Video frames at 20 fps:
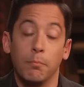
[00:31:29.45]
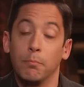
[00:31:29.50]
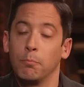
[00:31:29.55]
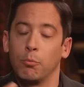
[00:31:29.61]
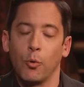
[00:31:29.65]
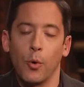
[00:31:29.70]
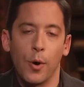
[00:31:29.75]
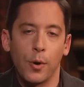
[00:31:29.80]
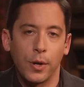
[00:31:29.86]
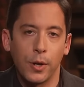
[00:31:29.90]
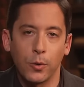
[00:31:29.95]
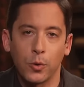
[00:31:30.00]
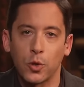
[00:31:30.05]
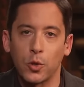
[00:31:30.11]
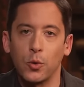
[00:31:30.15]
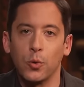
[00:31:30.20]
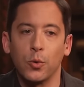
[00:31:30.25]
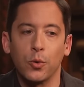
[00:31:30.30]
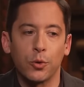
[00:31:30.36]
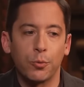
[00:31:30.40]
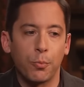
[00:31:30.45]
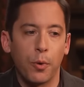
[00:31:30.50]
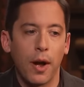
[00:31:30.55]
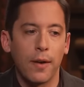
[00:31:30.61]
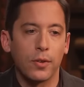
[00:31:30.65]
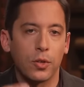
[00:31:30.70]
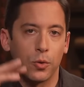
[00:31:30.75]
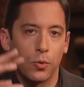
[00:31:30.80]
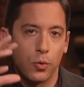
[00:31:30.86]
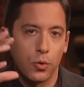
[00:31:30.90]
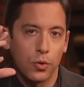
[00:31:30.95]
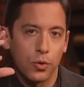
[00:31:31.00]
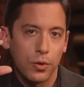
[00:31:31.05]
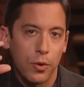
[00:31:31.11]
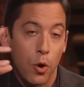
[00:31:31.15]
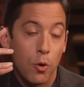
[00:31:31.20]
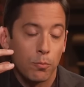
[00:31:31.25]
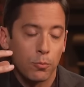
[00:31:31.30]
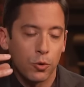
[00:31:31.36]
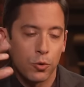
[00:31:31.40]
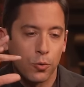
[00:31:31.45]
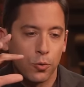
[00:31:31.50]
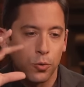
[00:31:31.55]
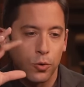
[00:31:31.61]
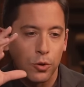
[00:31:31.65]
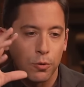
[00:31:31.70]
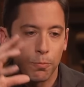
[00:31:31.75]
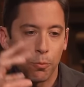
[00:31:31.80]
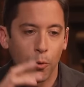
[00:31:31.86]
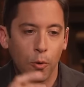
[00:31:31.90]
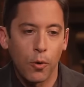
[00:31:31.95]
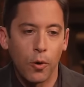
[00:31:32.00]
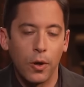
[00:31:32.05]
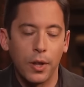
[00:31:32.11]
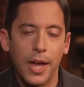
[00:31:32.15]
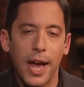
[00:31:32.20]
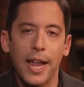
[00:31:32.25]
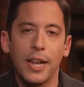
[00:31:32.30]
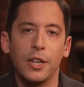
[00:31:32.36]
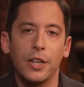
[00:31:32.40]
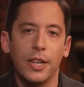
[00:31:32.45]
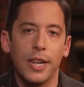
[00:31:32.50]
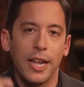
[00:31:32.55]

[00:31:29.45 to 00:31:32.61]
Parochial schools, private schools, homeschools, pour all that, and,